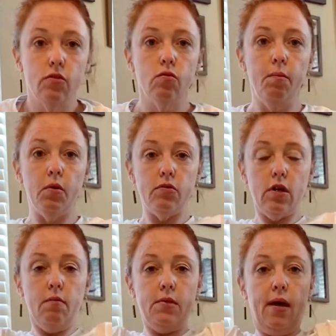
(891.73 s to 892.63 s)
and sweep those
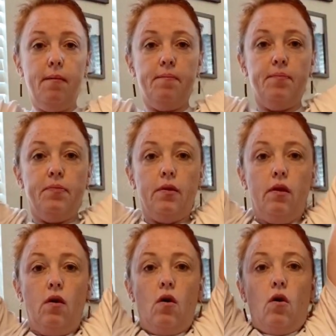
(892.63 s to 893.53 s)
arms up.
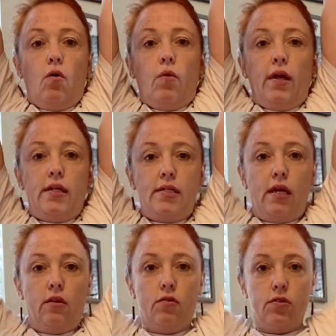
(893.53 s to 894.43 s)
We're gonna
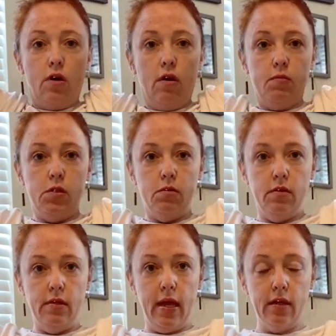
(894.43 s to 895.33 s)
take those arms
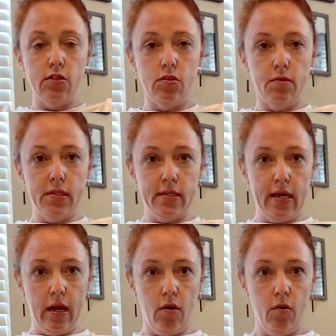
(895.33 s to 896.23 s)
next to us
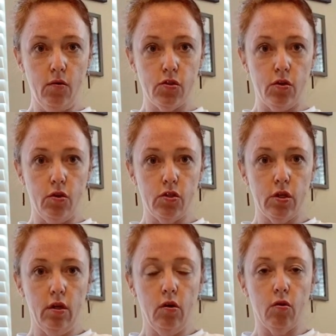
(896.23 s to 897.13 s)
now. So you're just
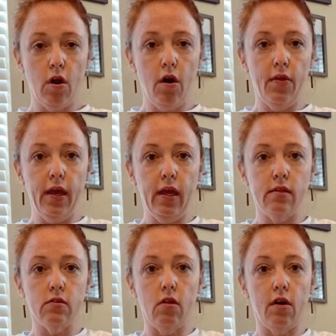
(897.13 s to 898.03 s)
gonna crawl the
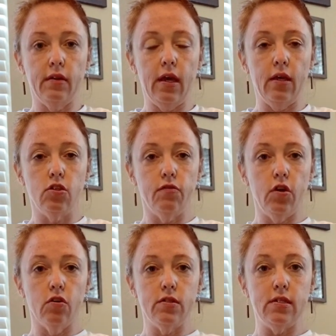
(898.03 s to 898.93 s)
hands along the edge of
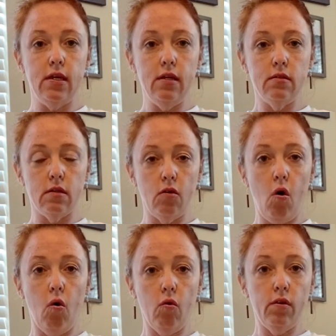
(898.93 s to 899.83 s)
your seat and
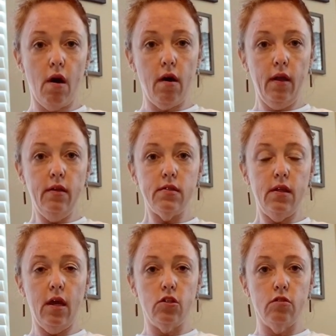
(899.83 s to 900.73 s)
hold on to
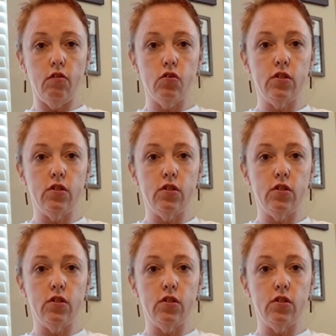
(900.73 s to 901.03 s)
the edges of your